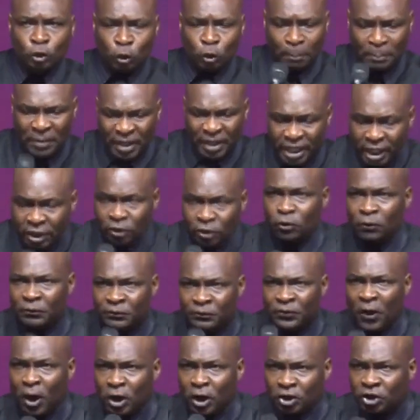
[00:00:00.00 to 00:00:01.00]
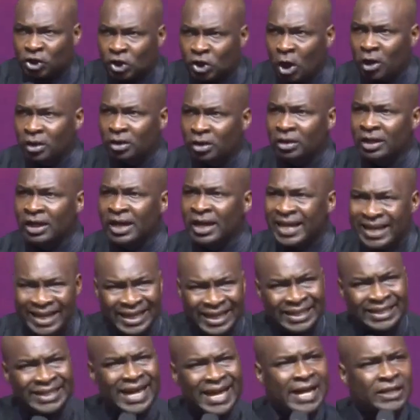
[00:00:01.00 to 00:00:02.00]
you begin to function
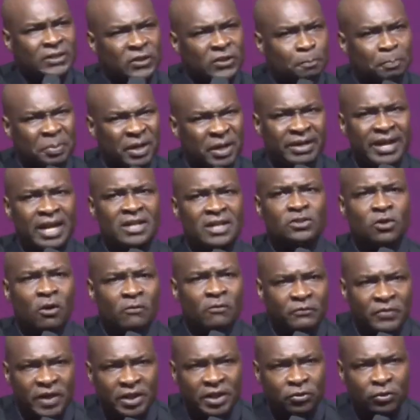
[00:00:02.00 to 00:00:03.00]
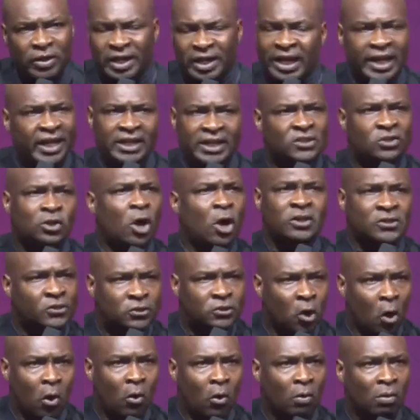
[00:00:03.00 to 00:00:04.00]
in the experience of victory. It is not
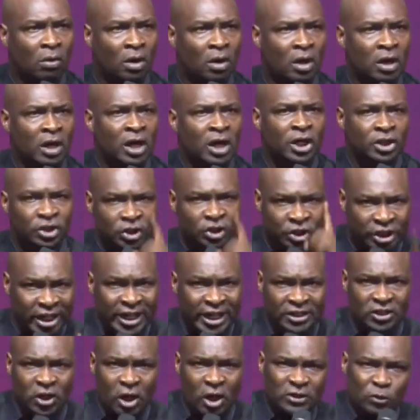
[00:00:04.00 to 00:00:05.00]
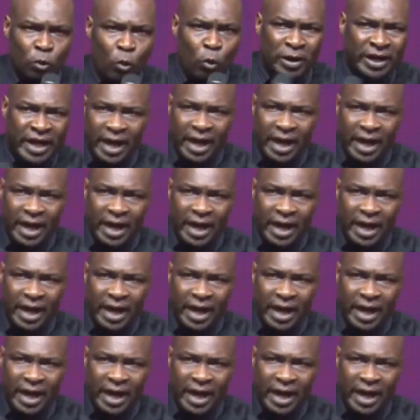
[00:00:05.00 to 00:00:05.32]
so. Jesus who